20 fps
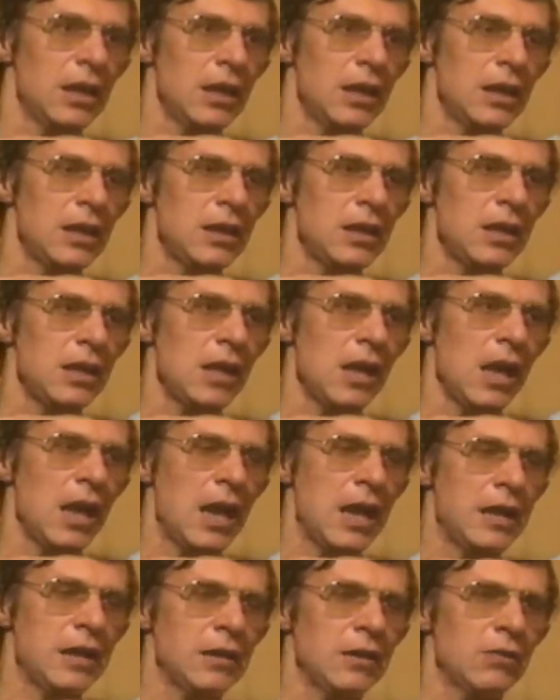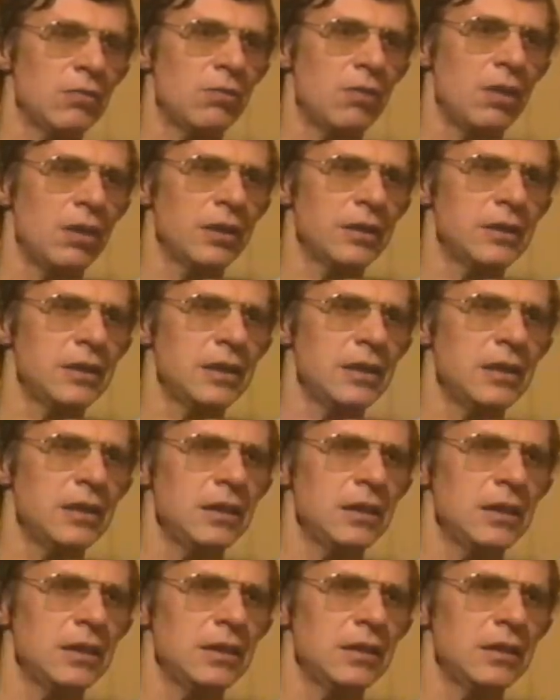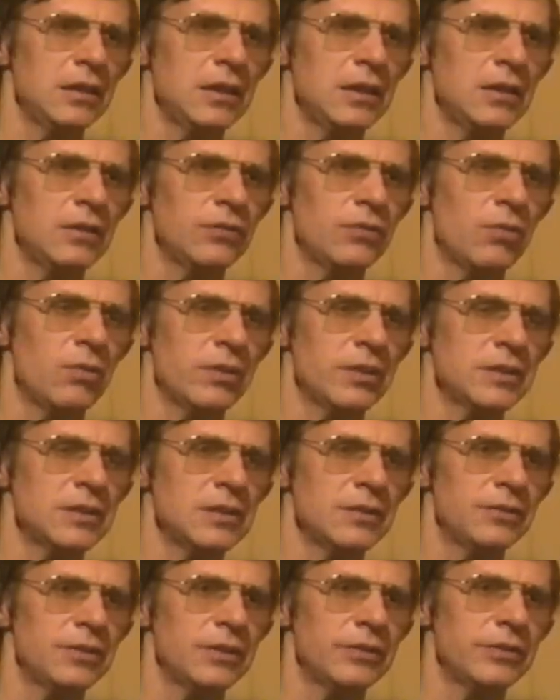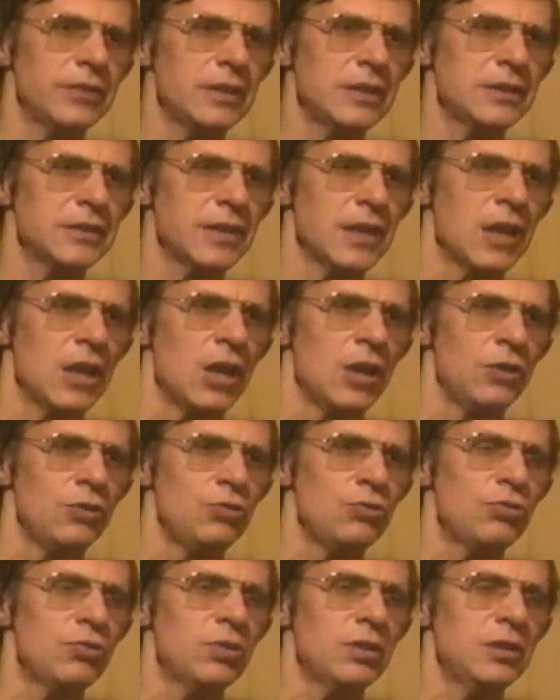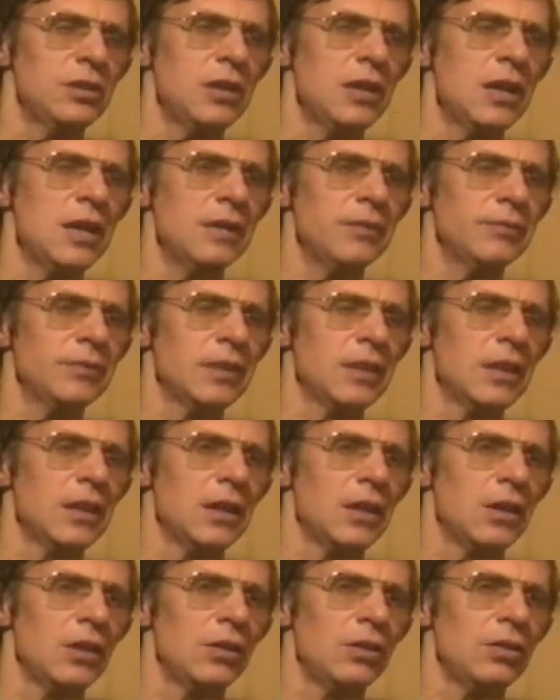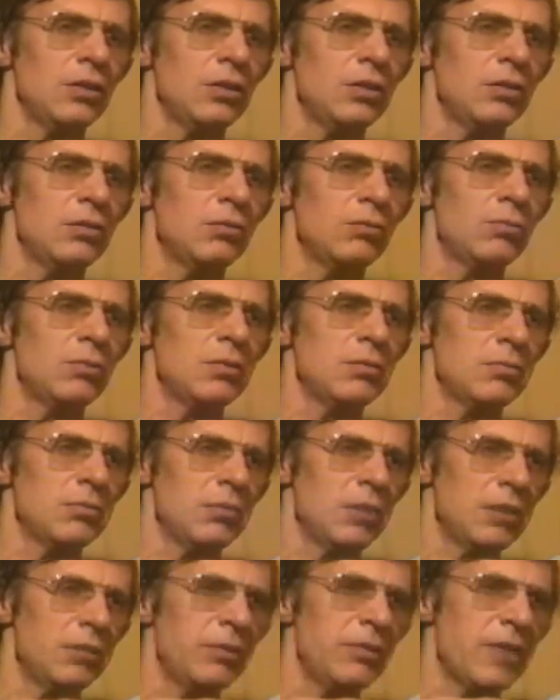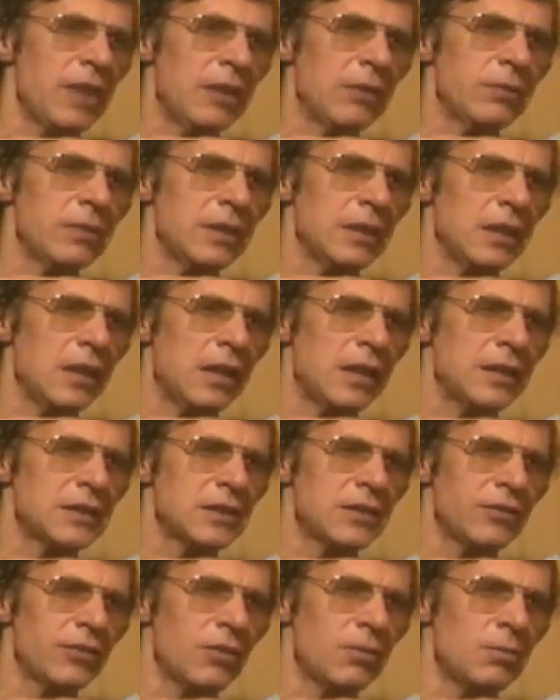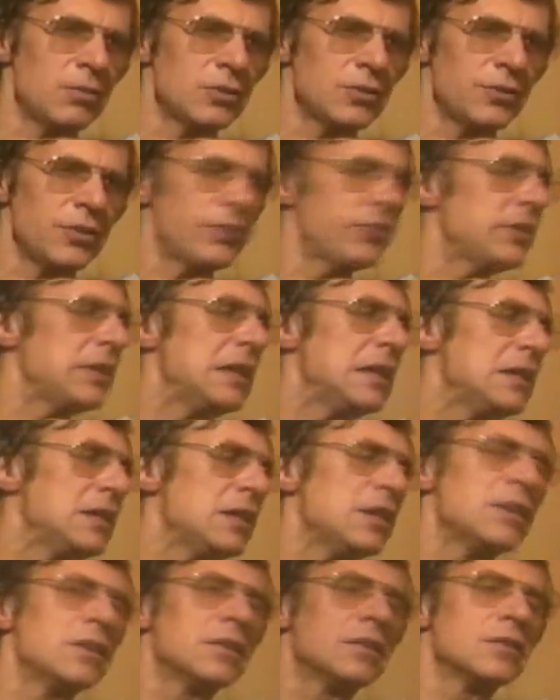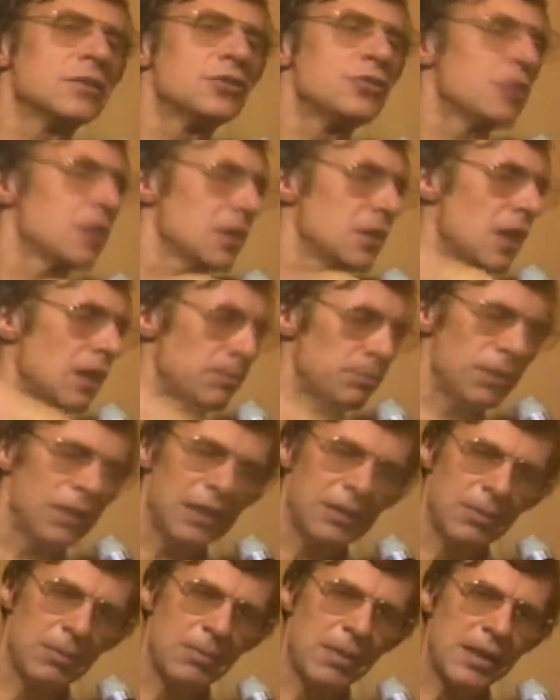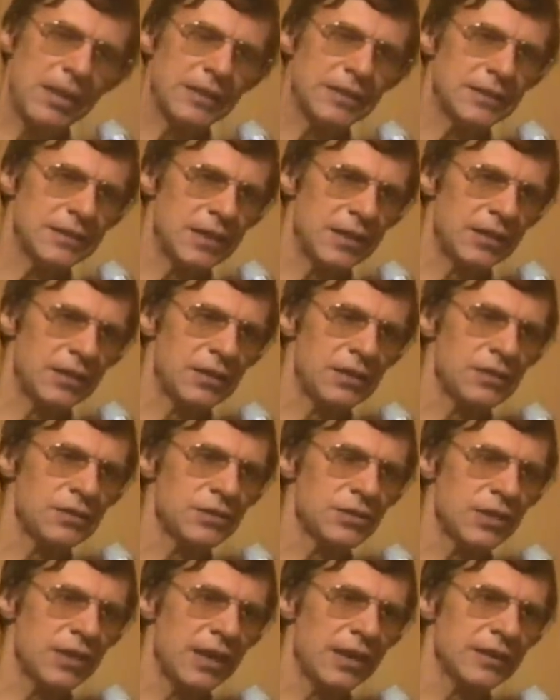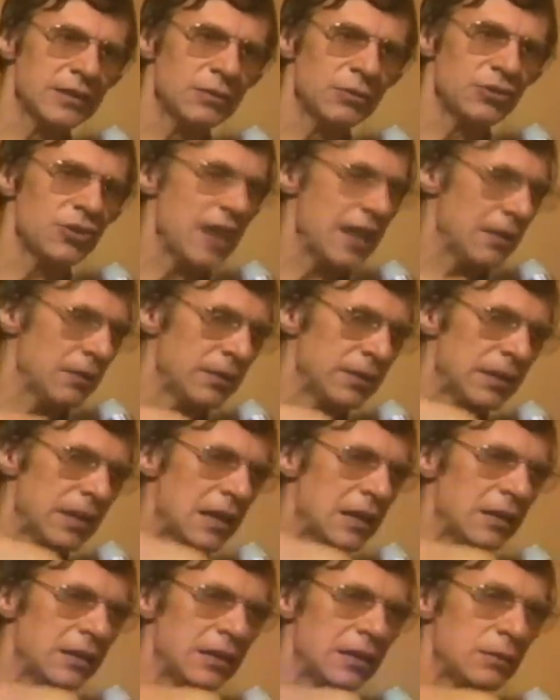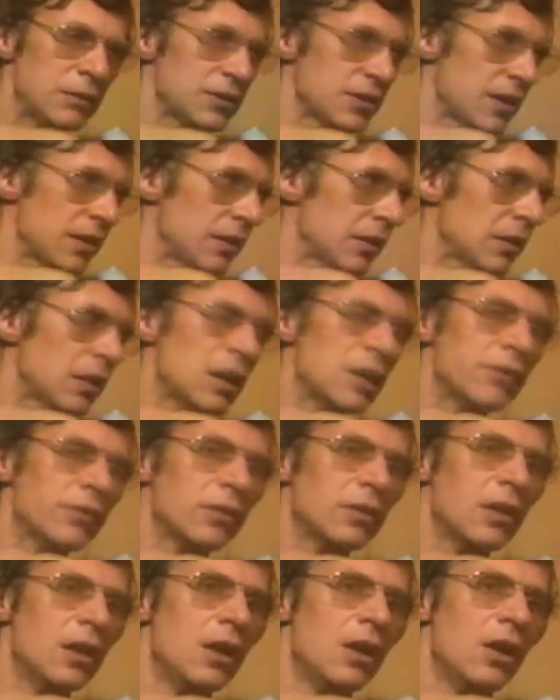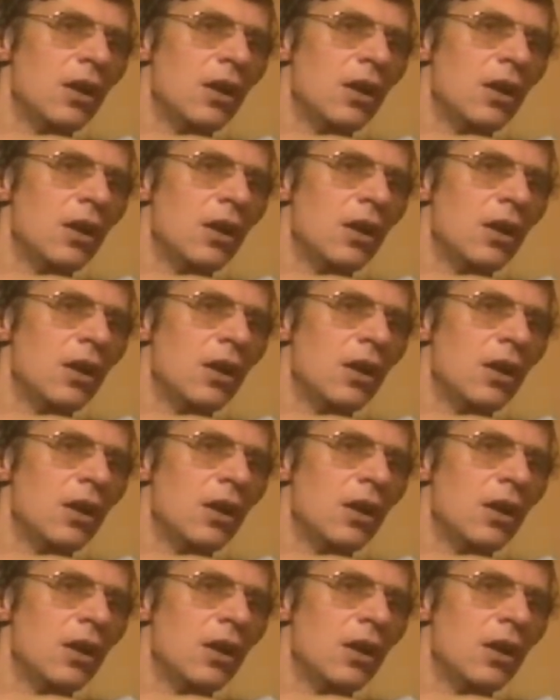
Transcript: he had a quality in the 40s and 50s. You could not. We, we've got to realize that for almost 15 years, you could not pick up a magazine on the newsstands where Jacqueline Kennedy was on the cover.